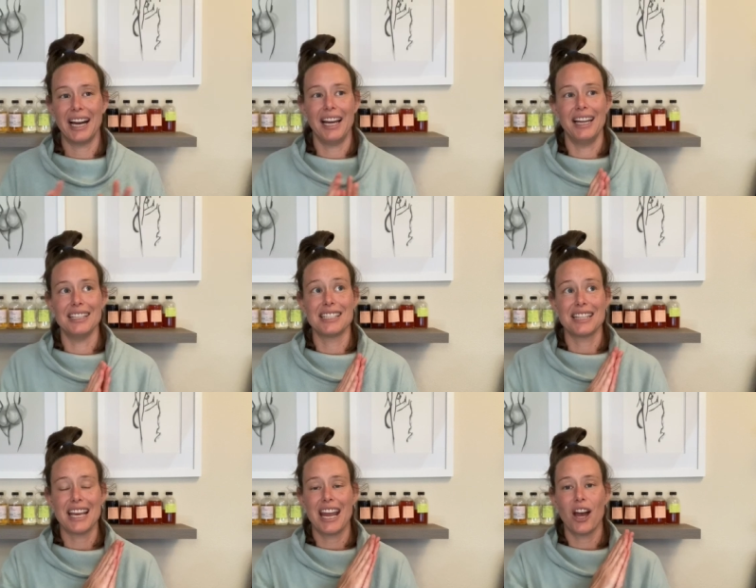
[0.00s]
and
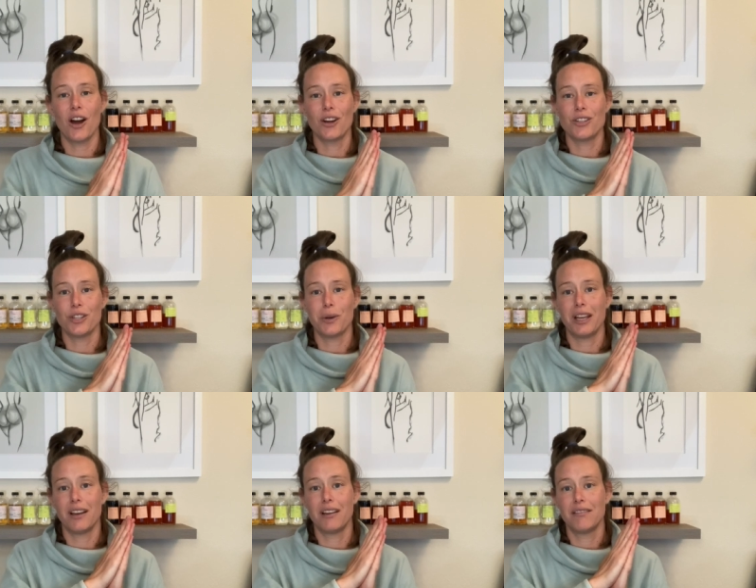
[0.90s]
they are
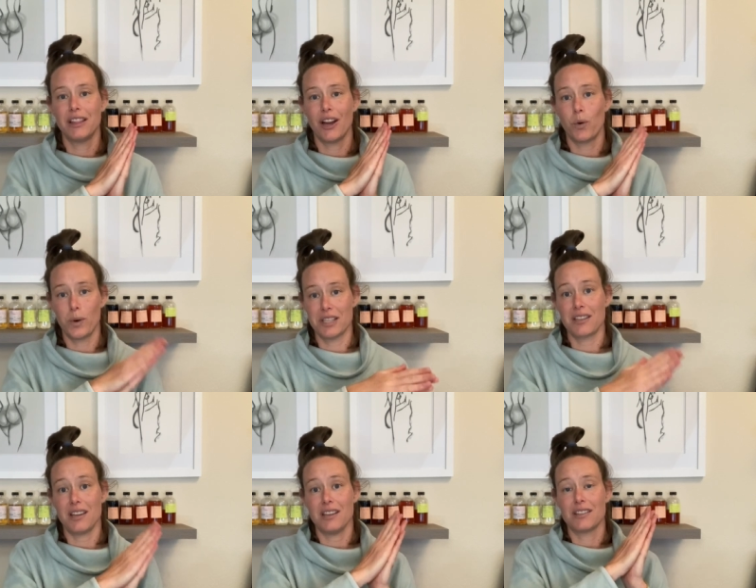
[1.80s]
doing their
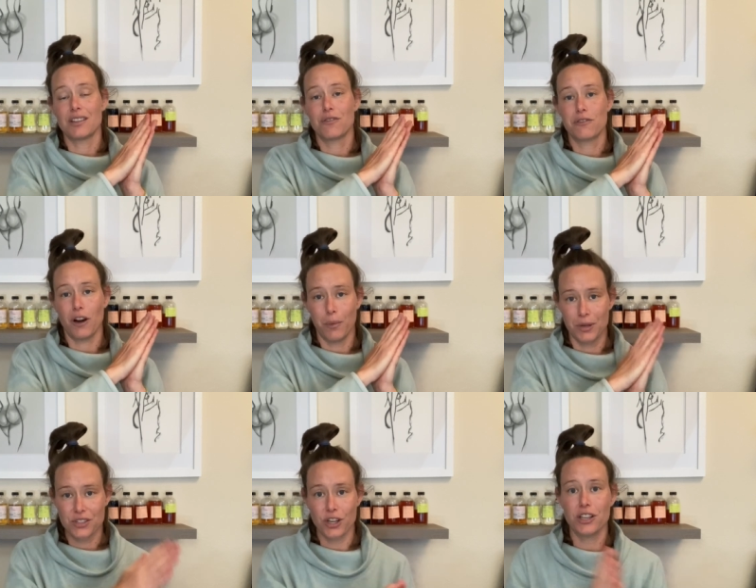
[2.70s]
whiskeys from
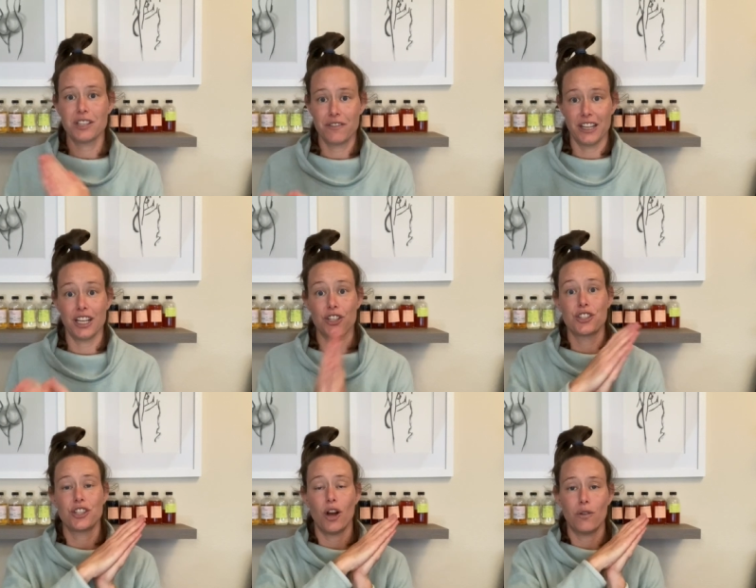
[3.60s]
start to finish.
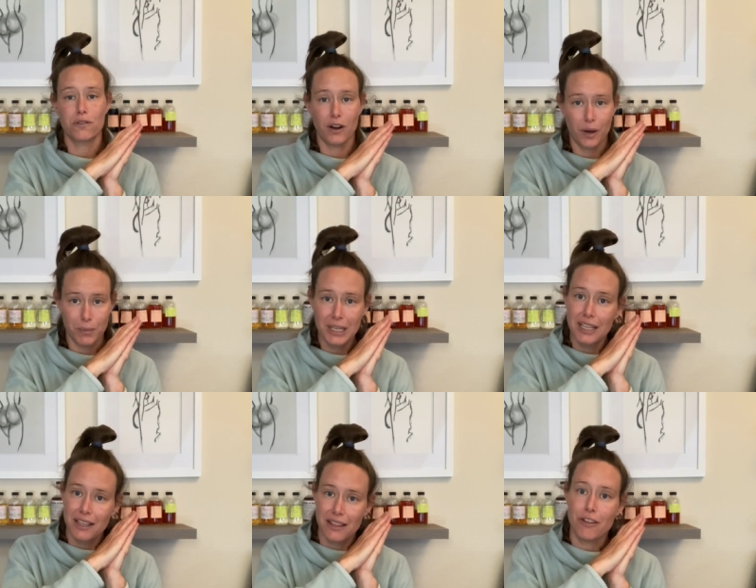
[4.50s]
So from
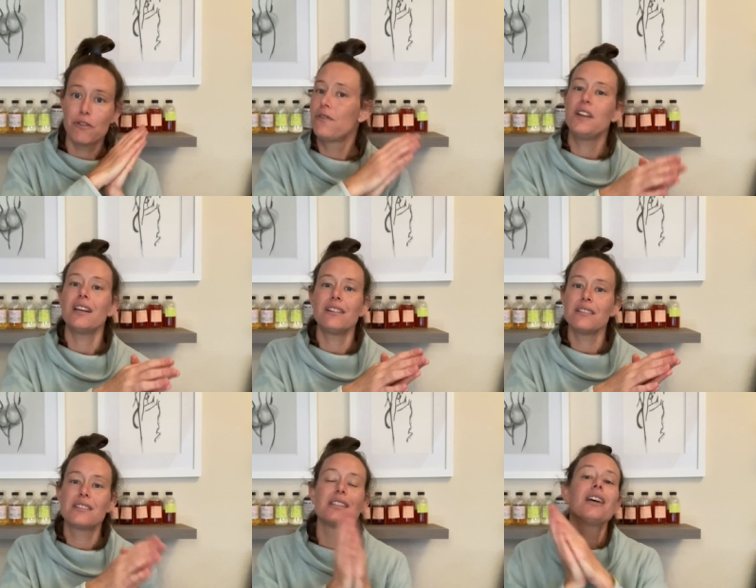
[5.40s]
the
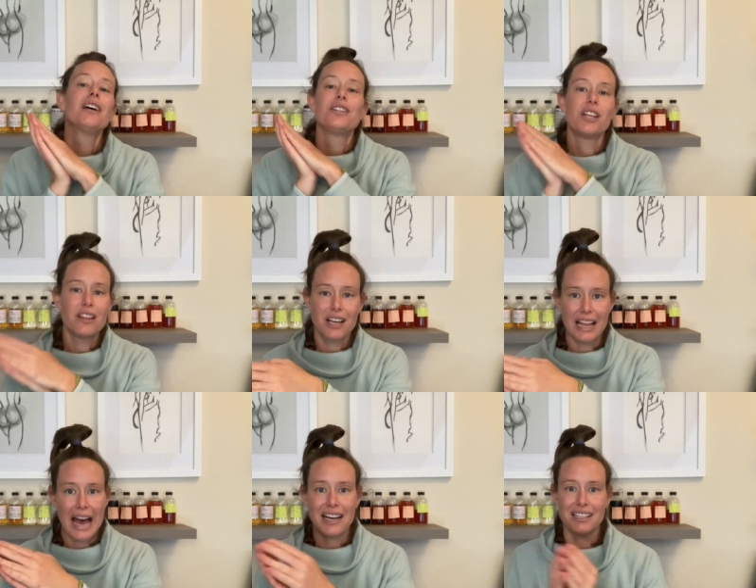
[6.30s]
fields to the
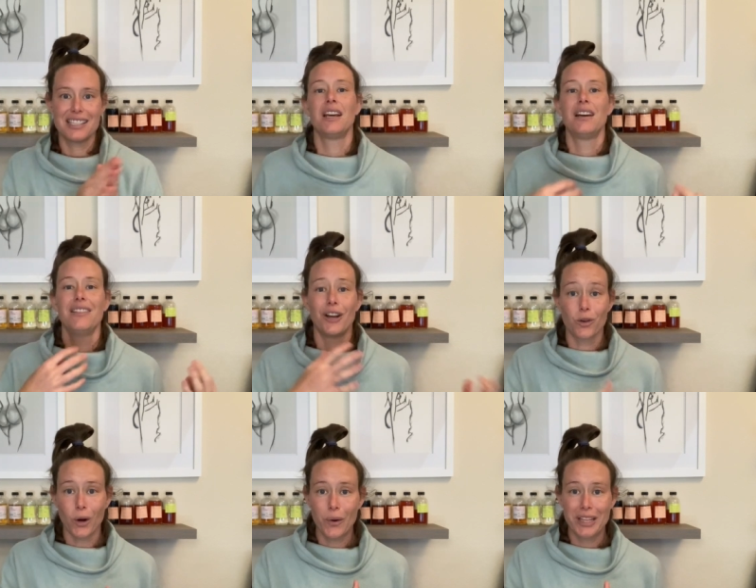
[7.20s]
glass. They're
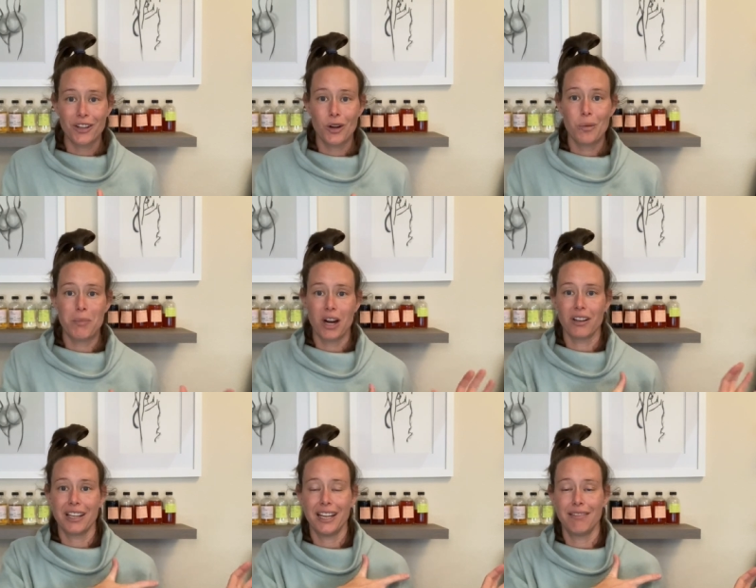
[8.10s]
growing their own
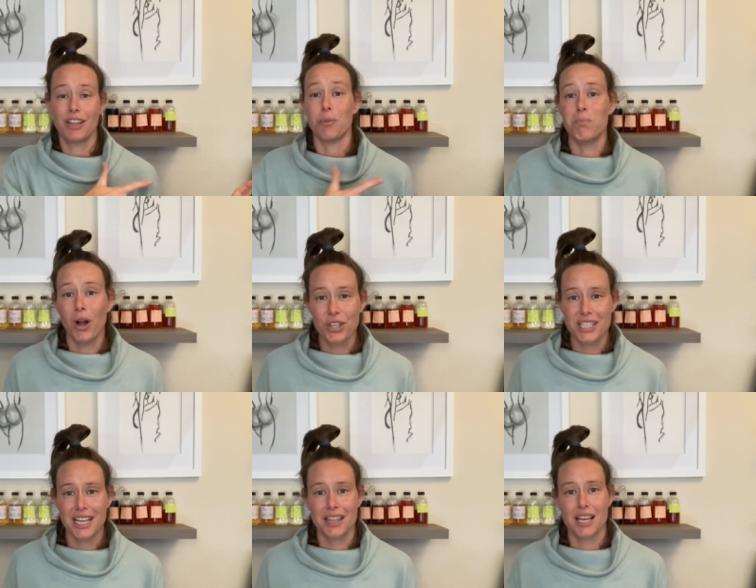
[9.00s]
barley, they're
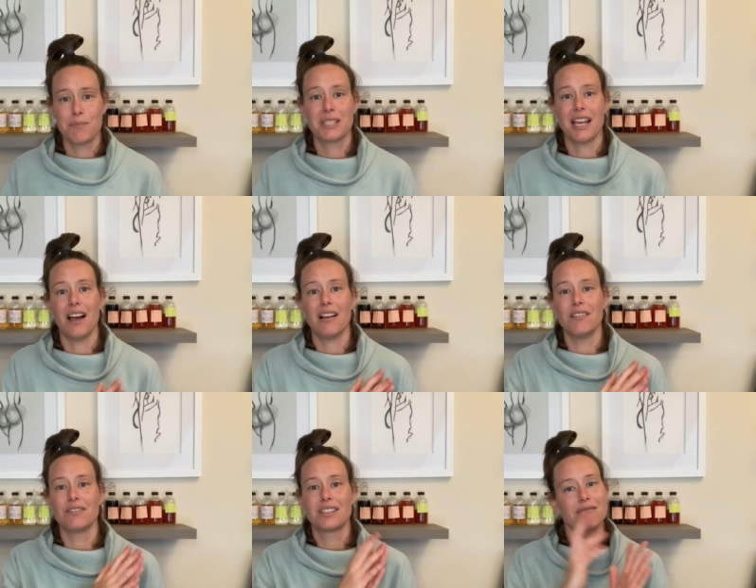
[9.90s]
malting it
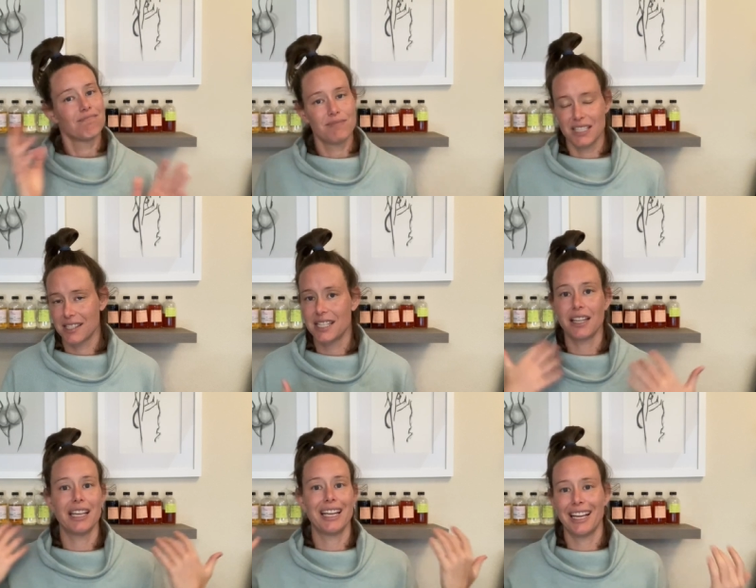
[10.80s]
themselves,
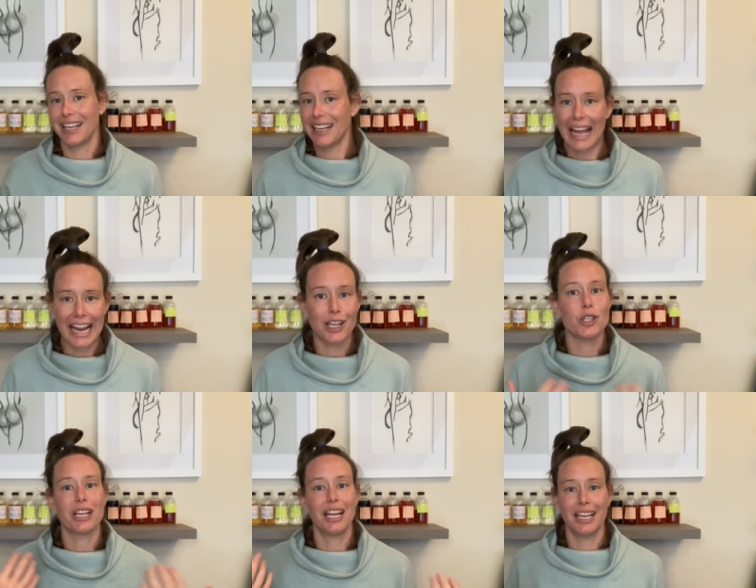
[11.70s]
distilling it,
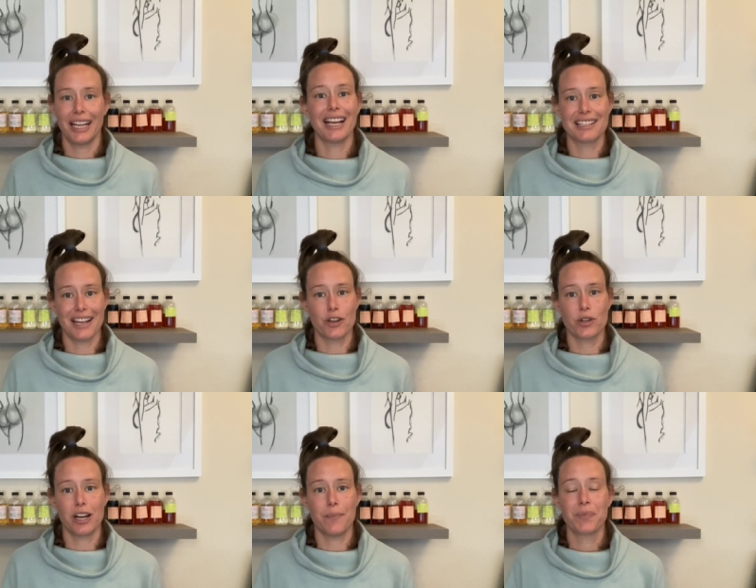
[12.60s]
aging it,
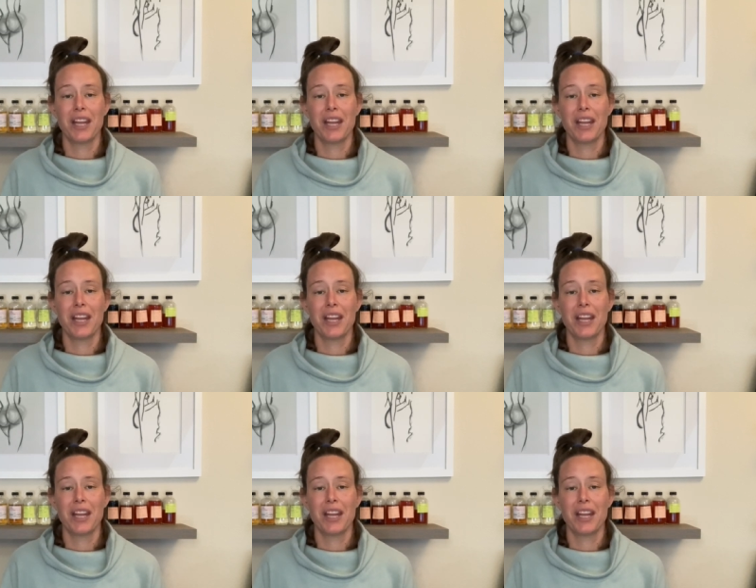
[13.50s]
etc.